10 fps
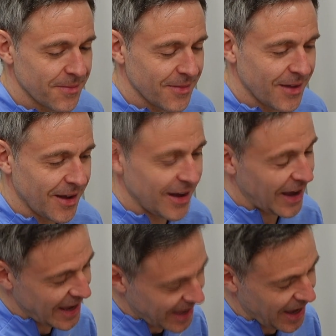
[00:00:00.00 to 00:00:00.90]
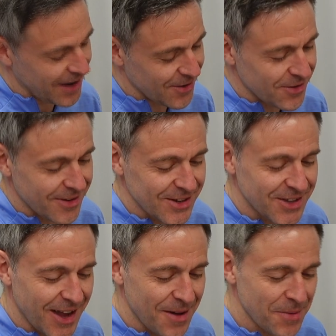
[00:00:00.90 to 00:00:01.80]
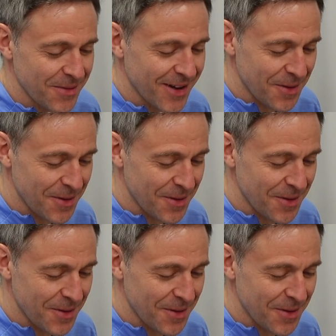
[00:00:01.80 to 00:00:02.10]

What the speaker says: again, this time I'm going to